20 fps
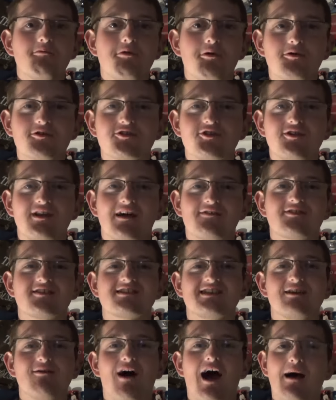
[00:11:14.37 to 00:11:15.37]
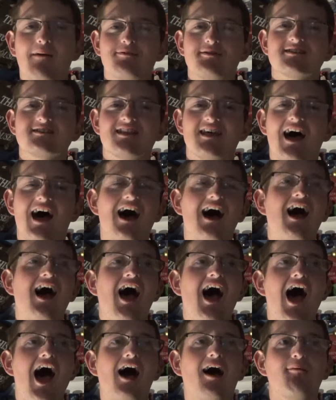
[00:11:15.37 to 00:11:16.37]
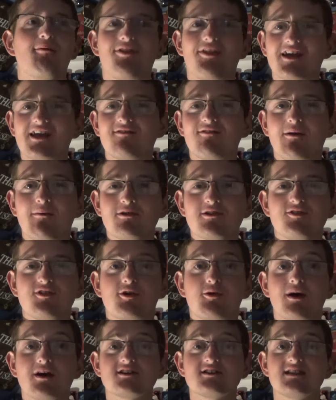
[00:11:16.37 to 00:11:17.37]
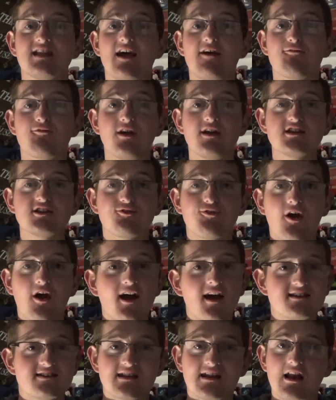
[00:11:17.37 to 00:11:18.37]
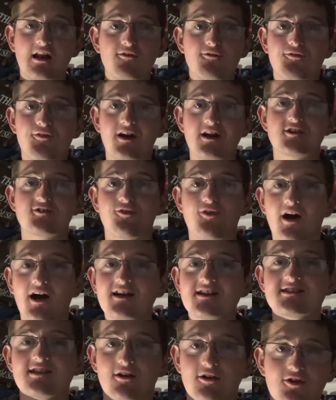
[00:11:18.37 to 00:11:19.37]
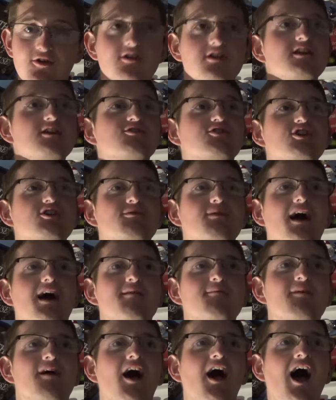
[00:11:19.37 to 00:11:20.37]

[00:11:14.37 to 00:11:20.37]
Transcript: but we'll soon have to see what happens there. Uh, but thank you very much for your question there, French fries, and I love French fries, so good YouTube name.